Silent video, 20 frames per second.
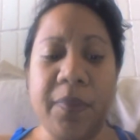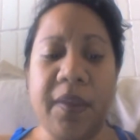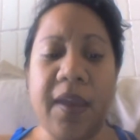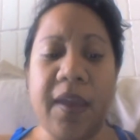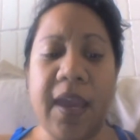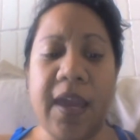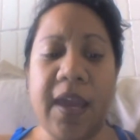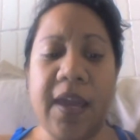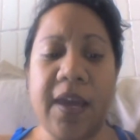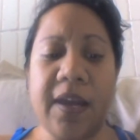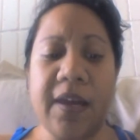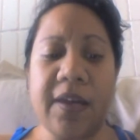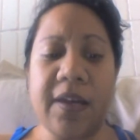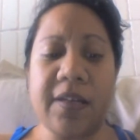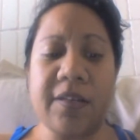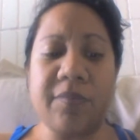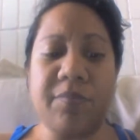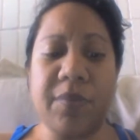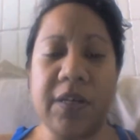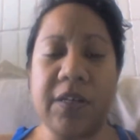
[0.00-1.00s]

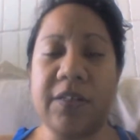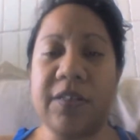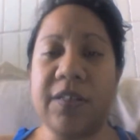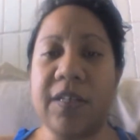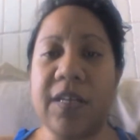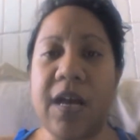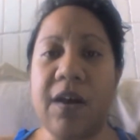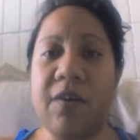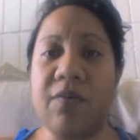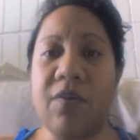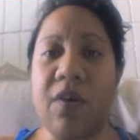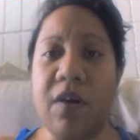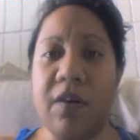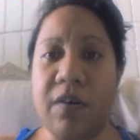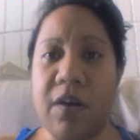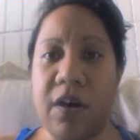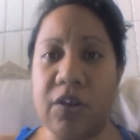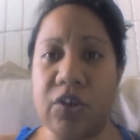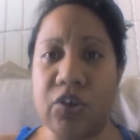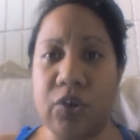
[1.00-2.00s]
and mailed it out on
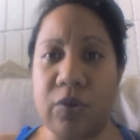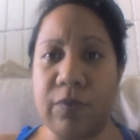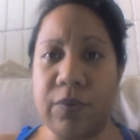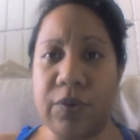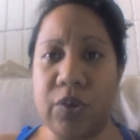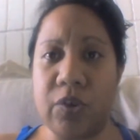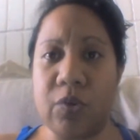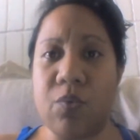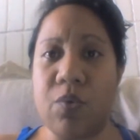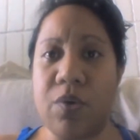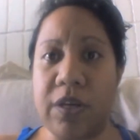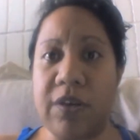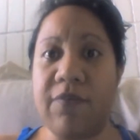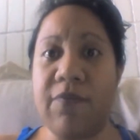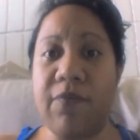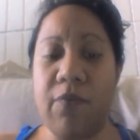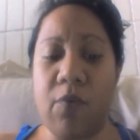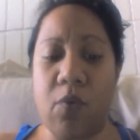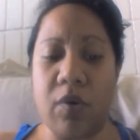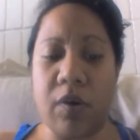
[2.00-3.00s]
October
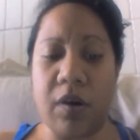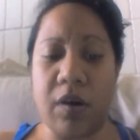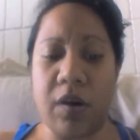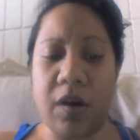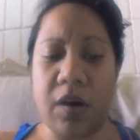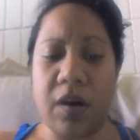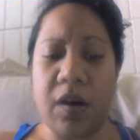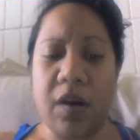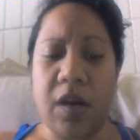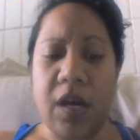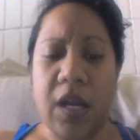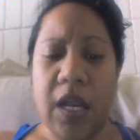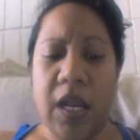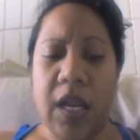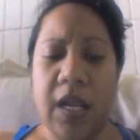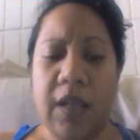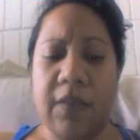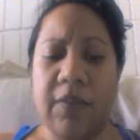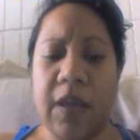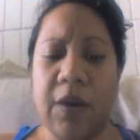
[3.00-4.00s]
24th.
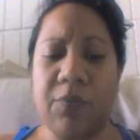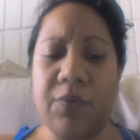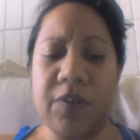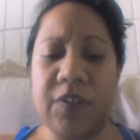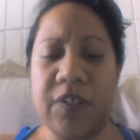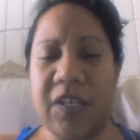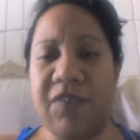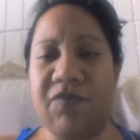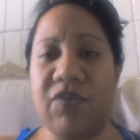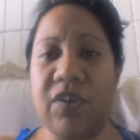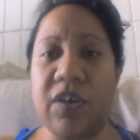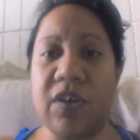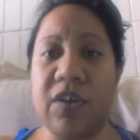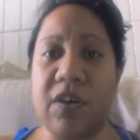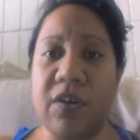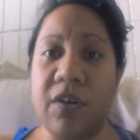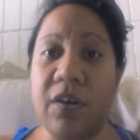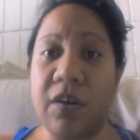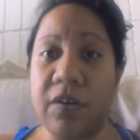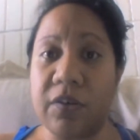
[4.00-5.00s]
They received it
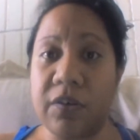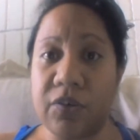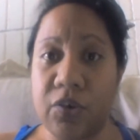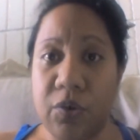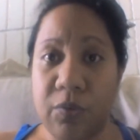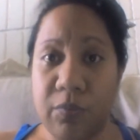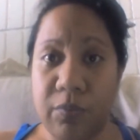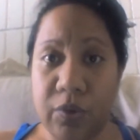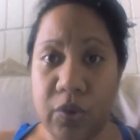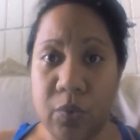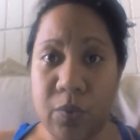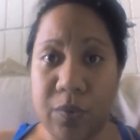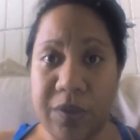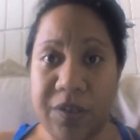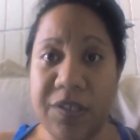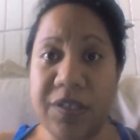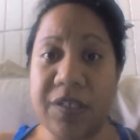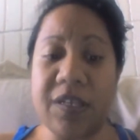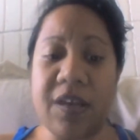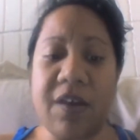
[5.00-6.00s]
on October
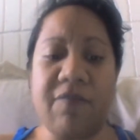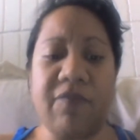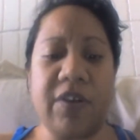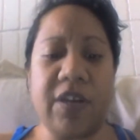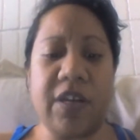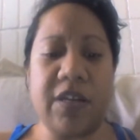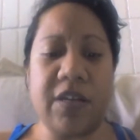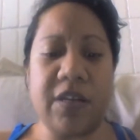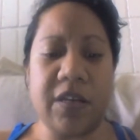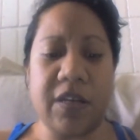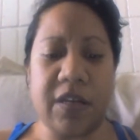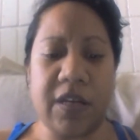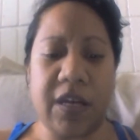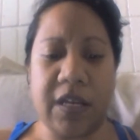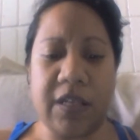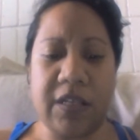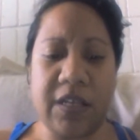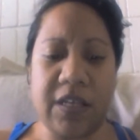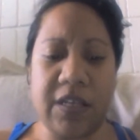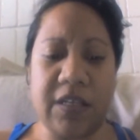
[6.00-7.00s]
27th,
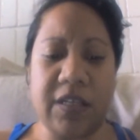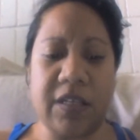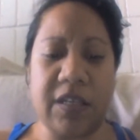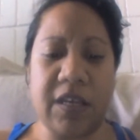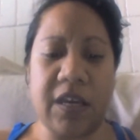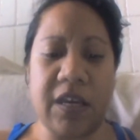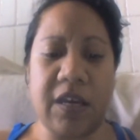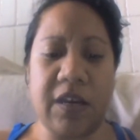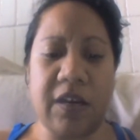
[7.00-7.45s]
and then they